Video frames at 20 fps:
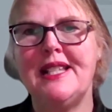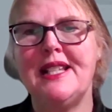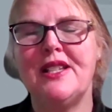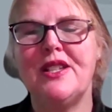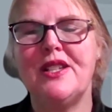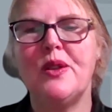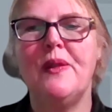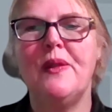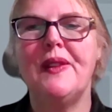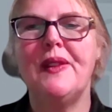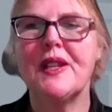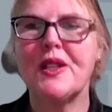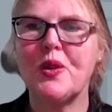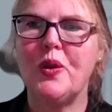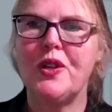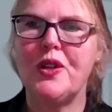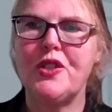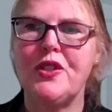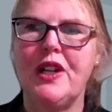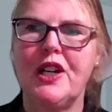And so in this
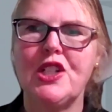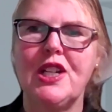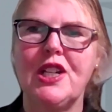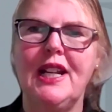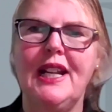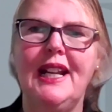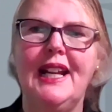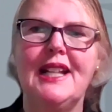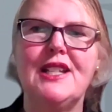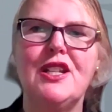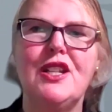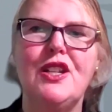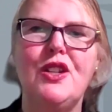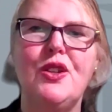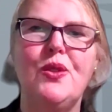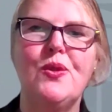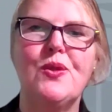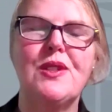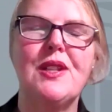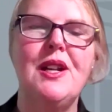course, you're actually going to get to
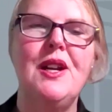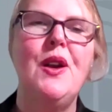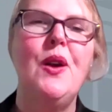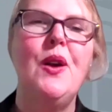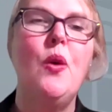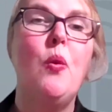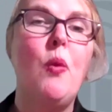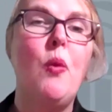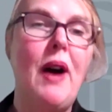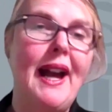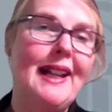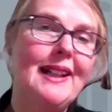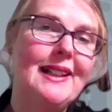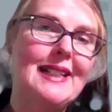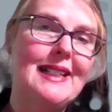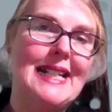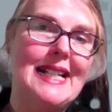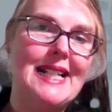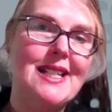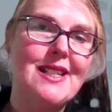use wild
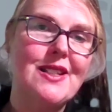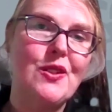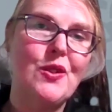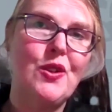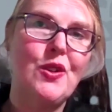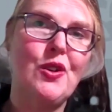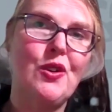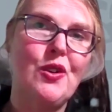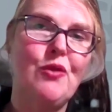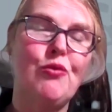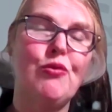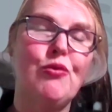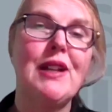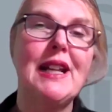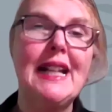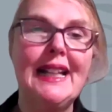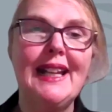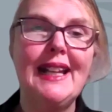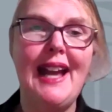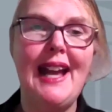yeast. So you're
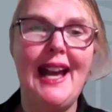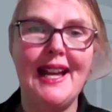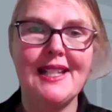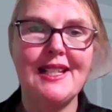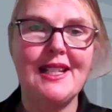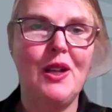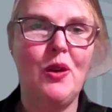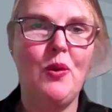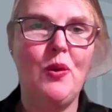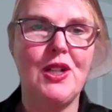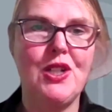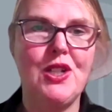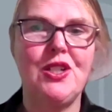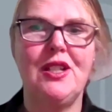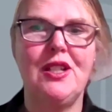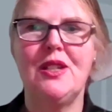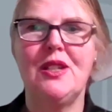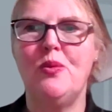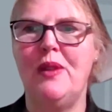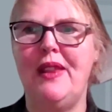really asking
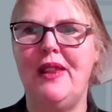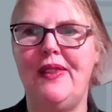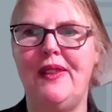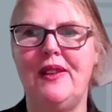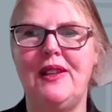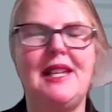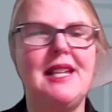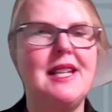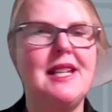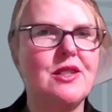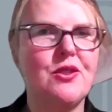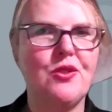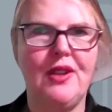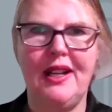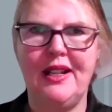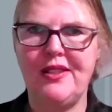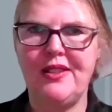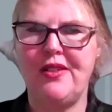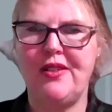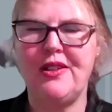questions with yeast
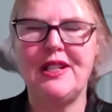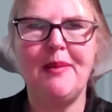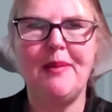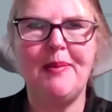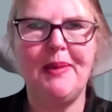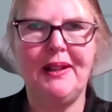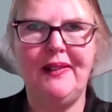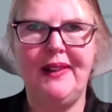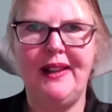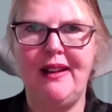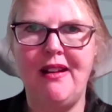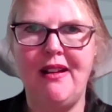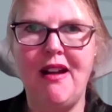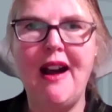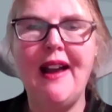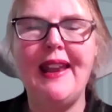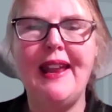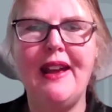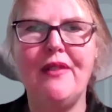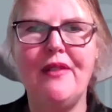strains that are typically
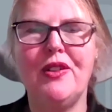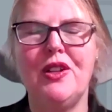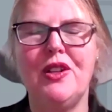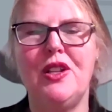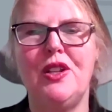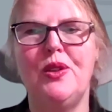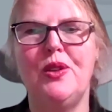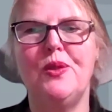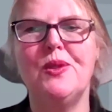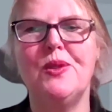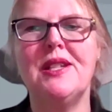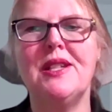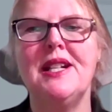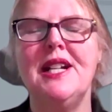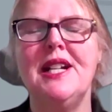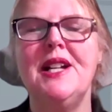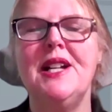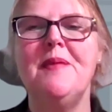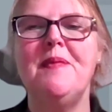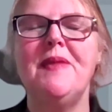not ever used.
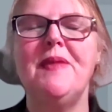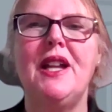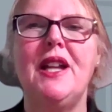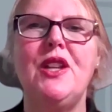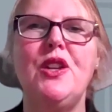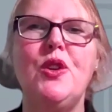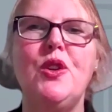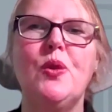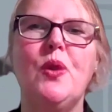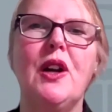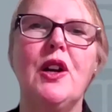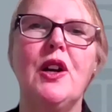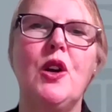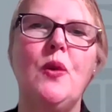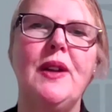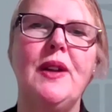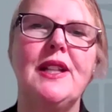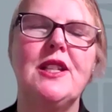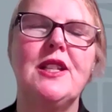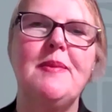And you are
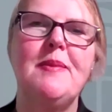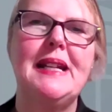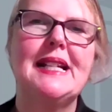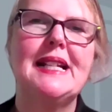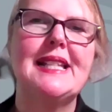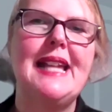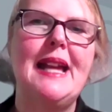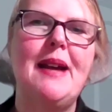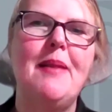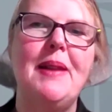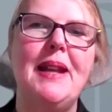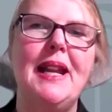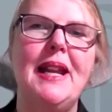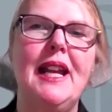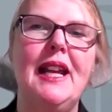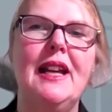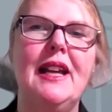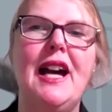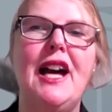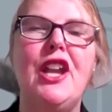going to be
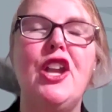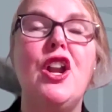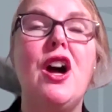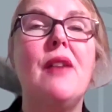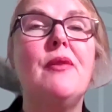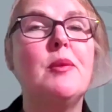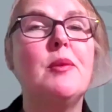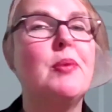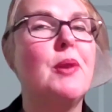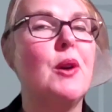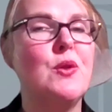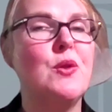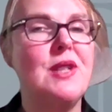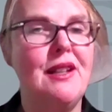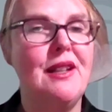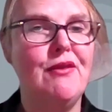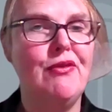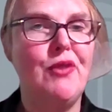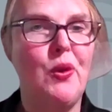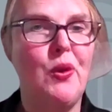examining a novel
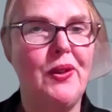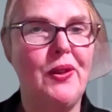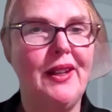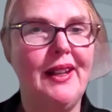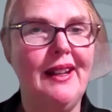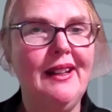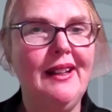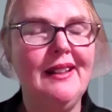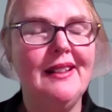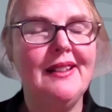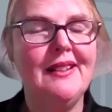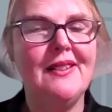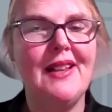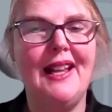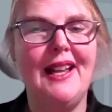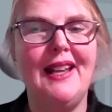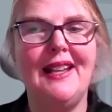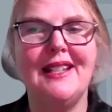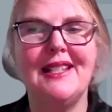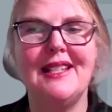protein folding.
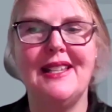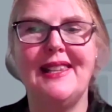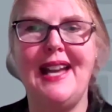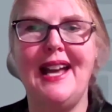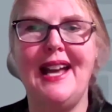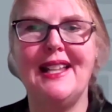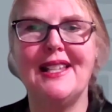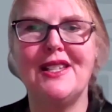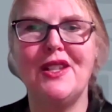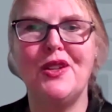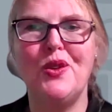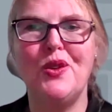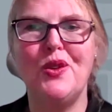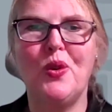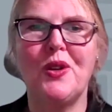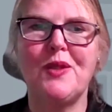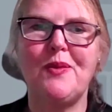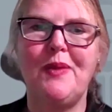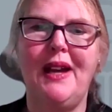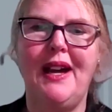And that is a new
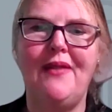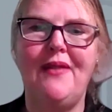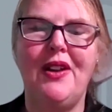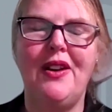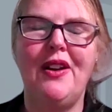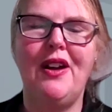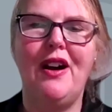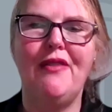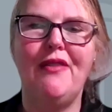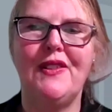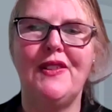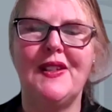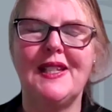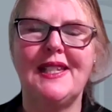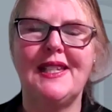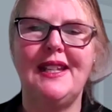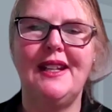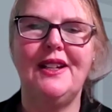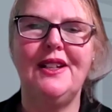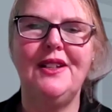course we have on offer
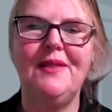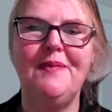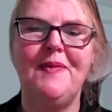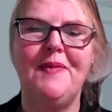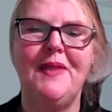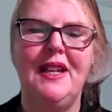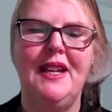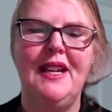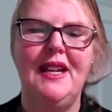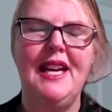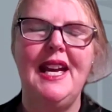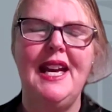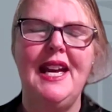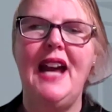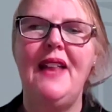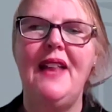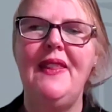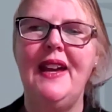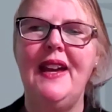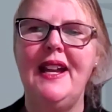this year.
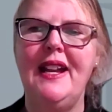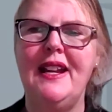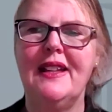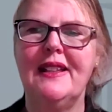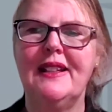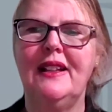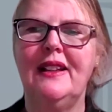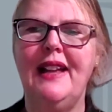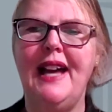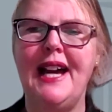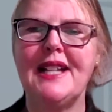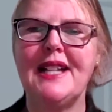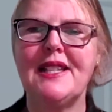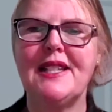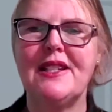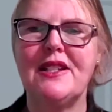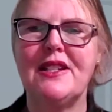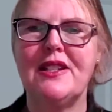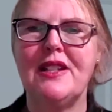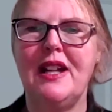And then the
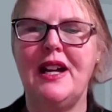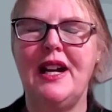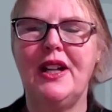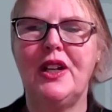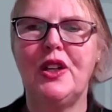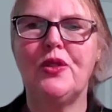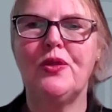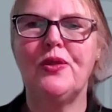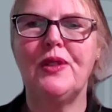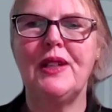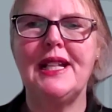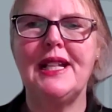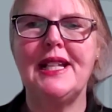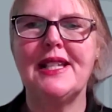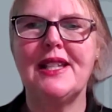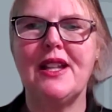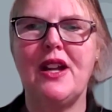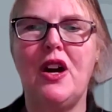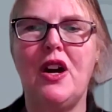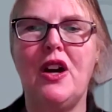last
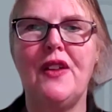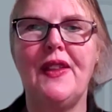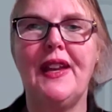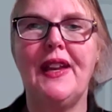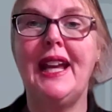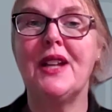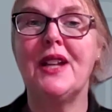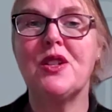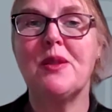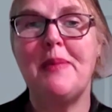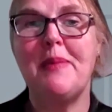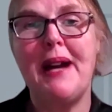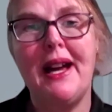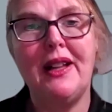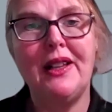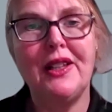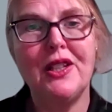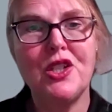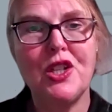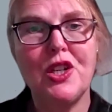CREs are the cancer
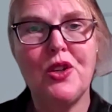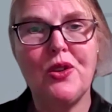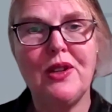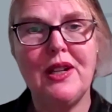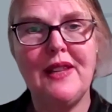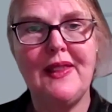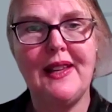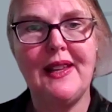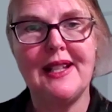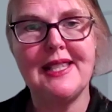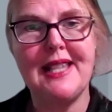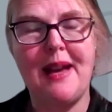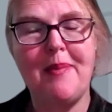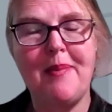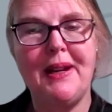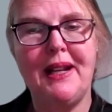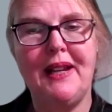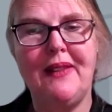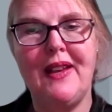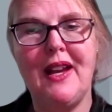biology CRE that is
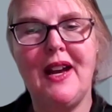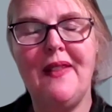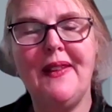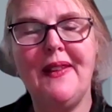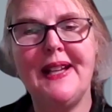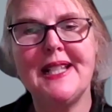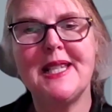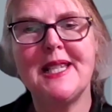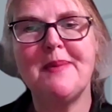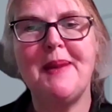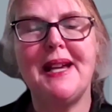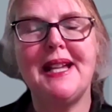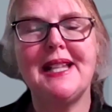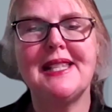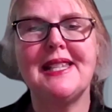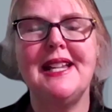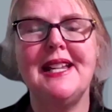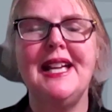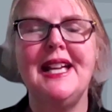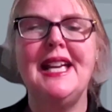happening in the online
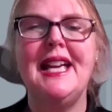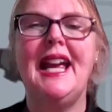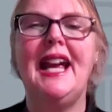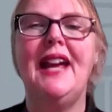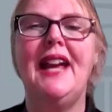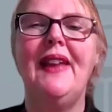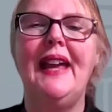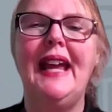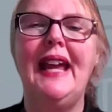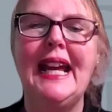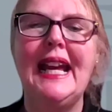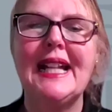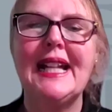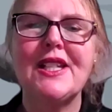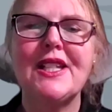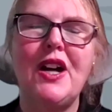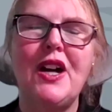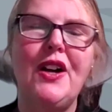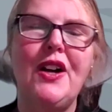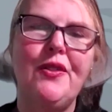space, and the
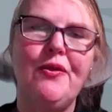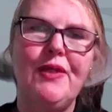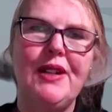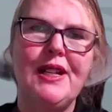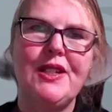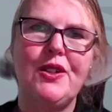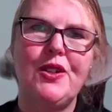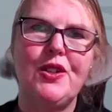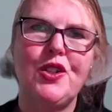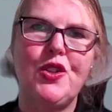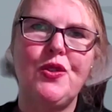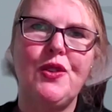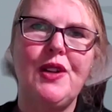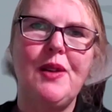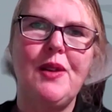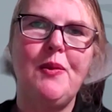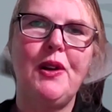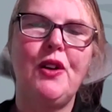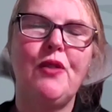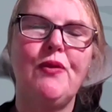hands-on research CRE,
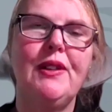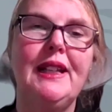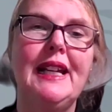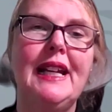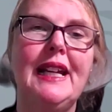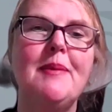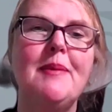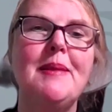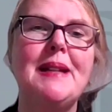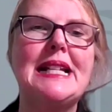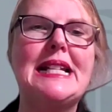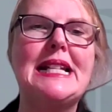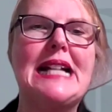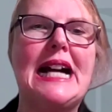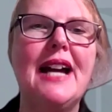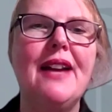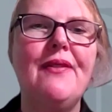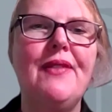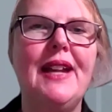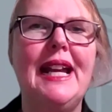where you're really going to be
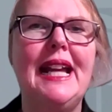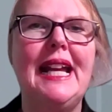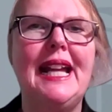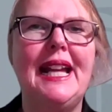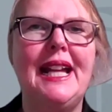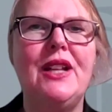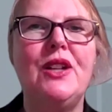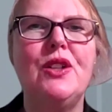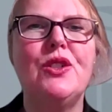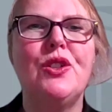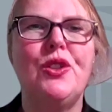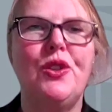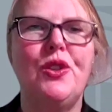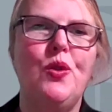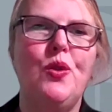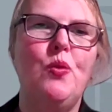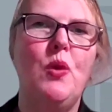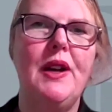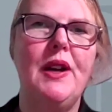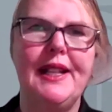diving
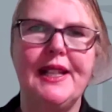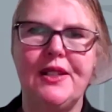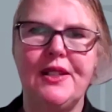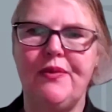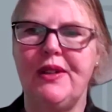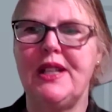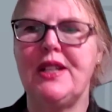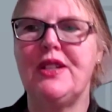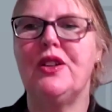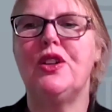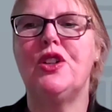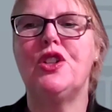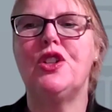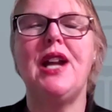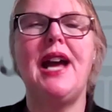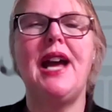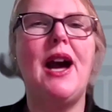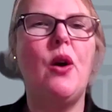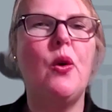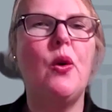into what is research,
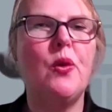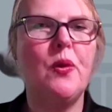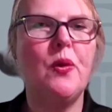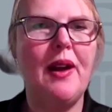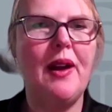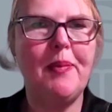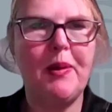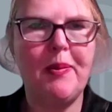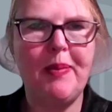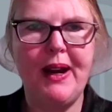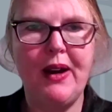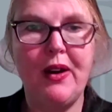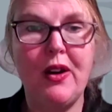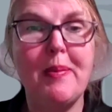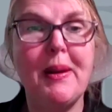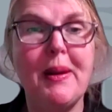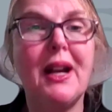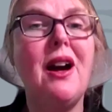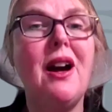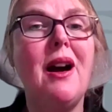how do I prepare to
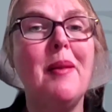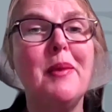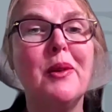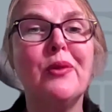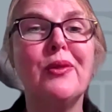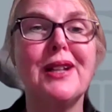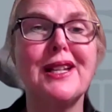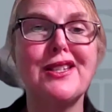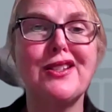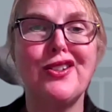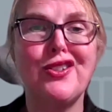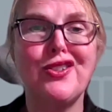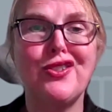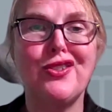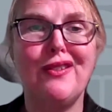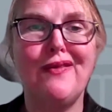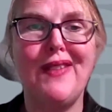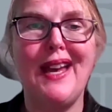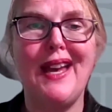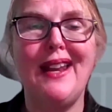become a
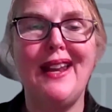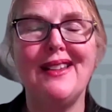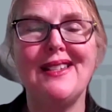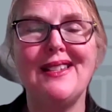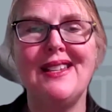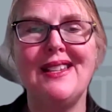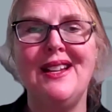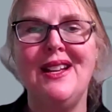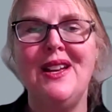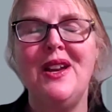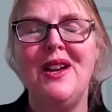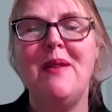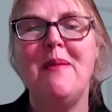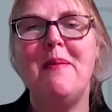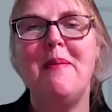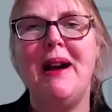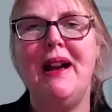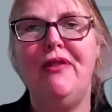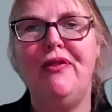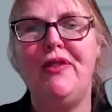researcher if that is
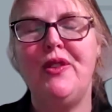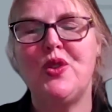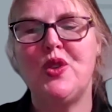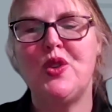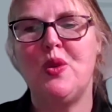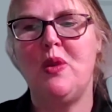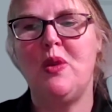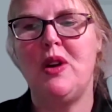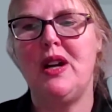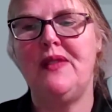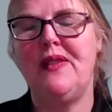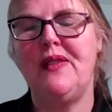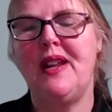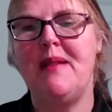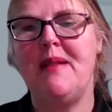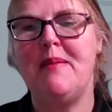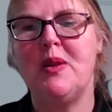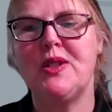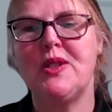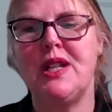my future work that
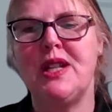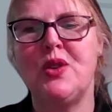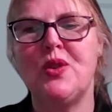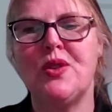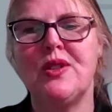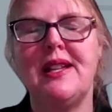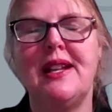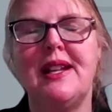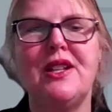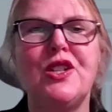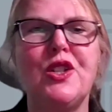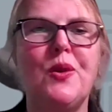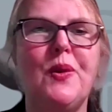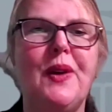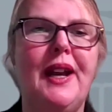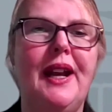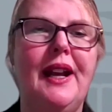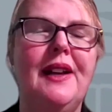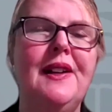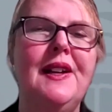I'm most interested in
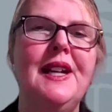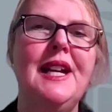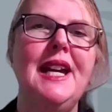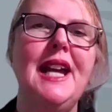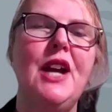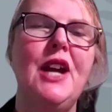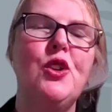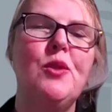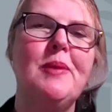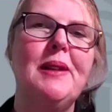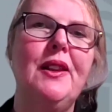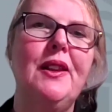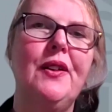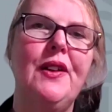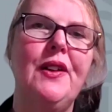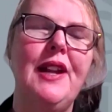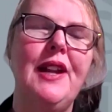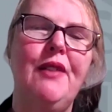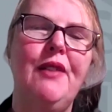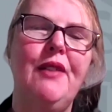doing. And you'll be
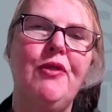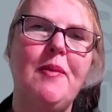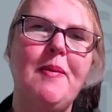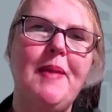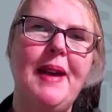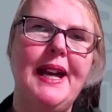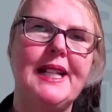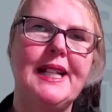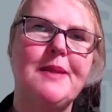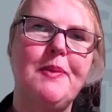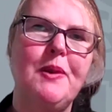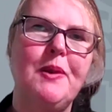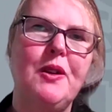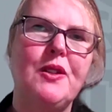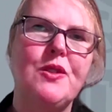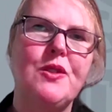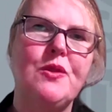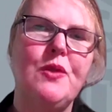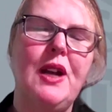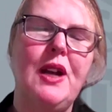learning from
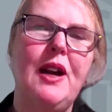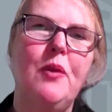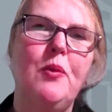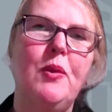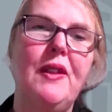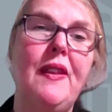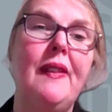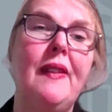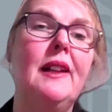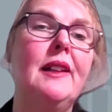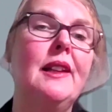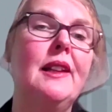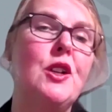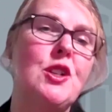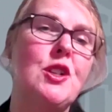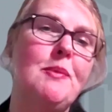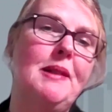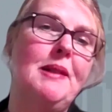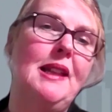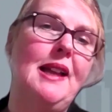experts within the
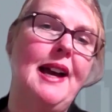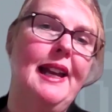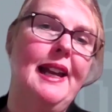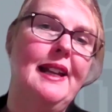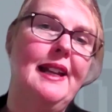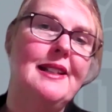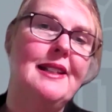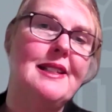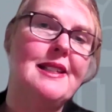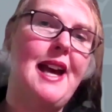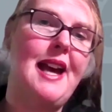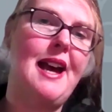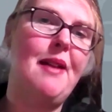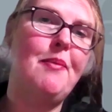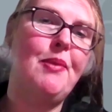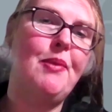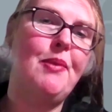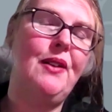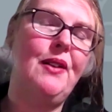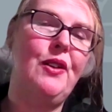Leadership Alliance at
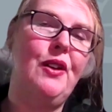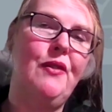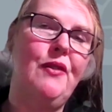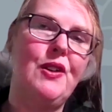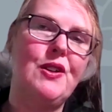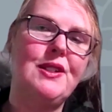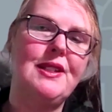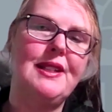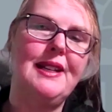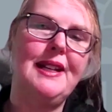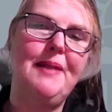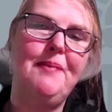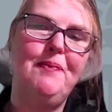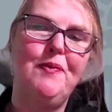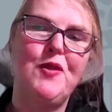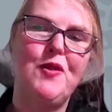Brown University.